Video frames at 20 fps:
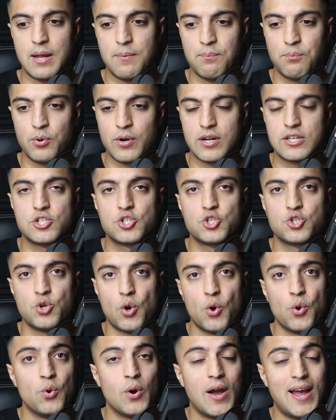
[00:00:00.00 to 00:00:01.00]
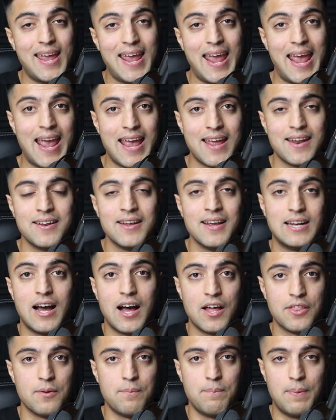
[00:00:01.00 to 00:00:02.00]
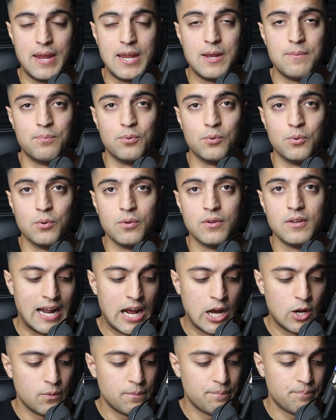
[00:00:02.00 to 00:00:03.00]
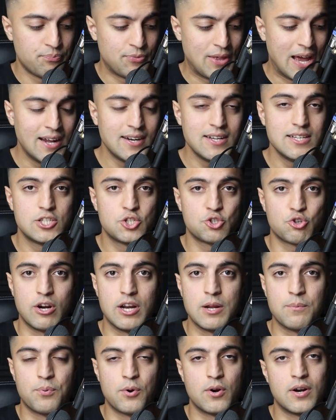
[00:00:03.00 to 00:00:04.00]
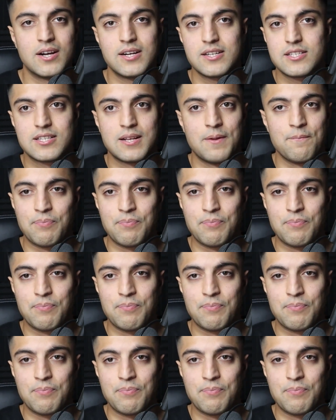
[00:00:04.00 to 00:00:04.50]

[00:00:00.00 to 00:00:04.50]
can put us so ahead than other people. Now, that is trending products.